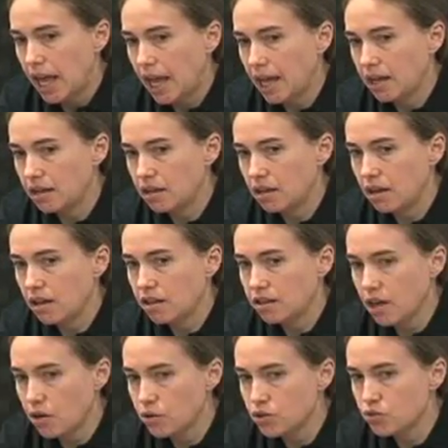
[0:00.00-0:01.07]
And
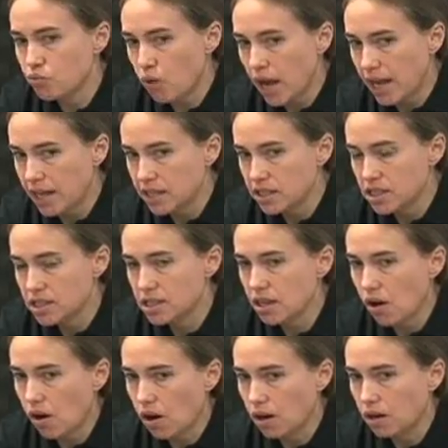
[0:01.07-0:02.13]
those rates
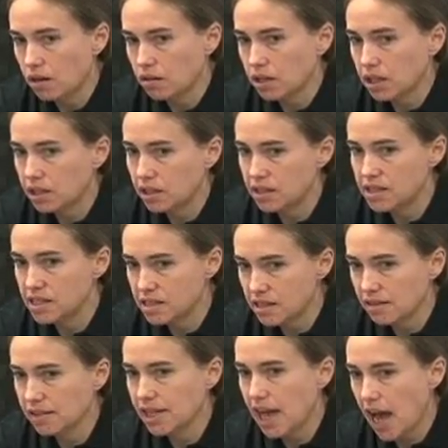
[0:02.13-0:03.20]
are
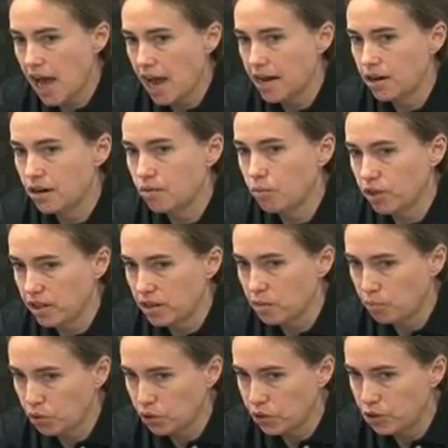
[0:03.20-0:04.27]
consistently higher within the
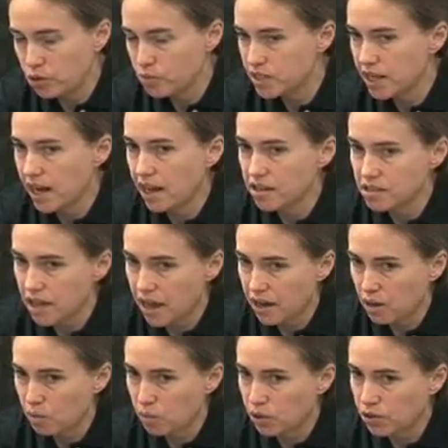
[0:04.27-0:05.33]
plumes than outside
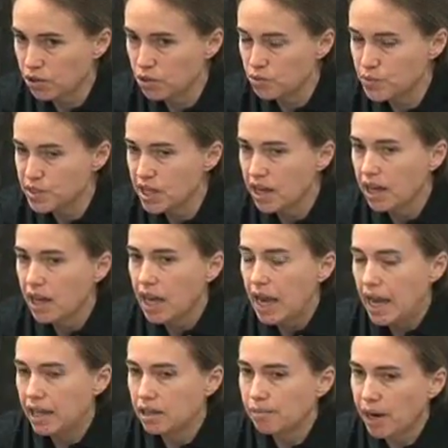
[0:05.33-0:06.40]
of the plumes,
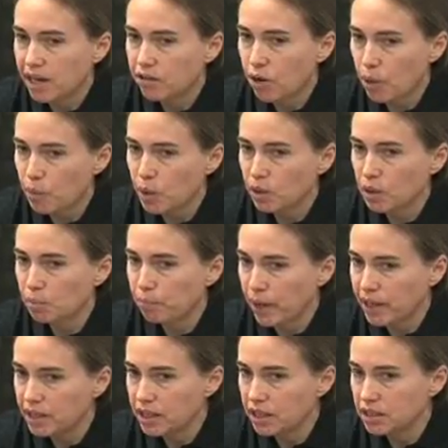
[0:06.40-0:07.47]
and the microbial
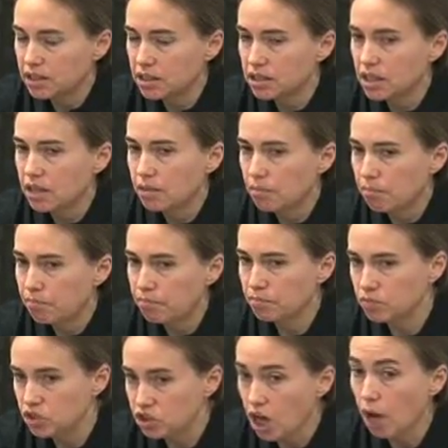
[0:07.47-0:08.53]
abundance
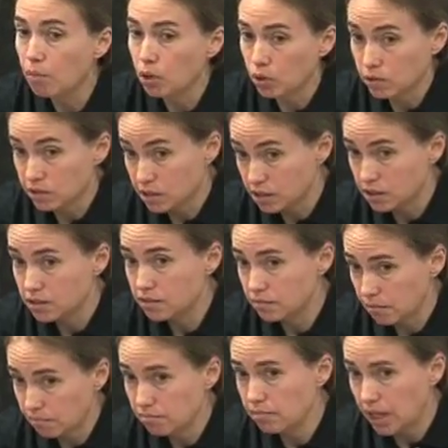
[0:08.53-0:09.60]
doubles
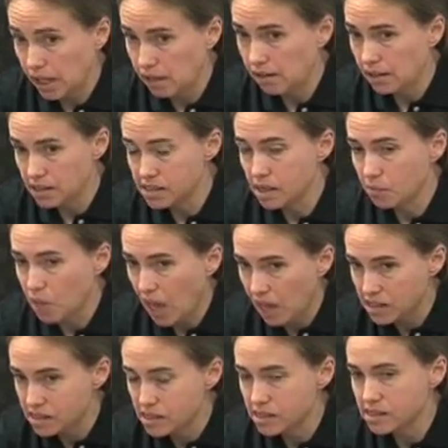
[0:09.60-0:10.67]
in some
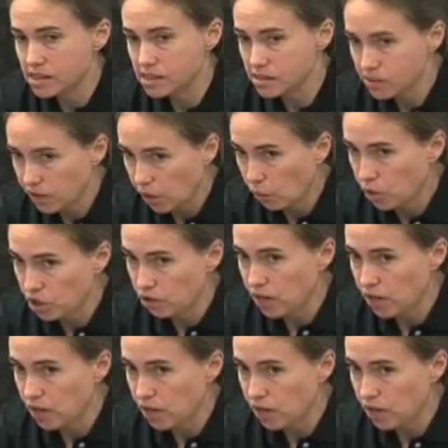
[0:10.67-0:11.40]
cases, when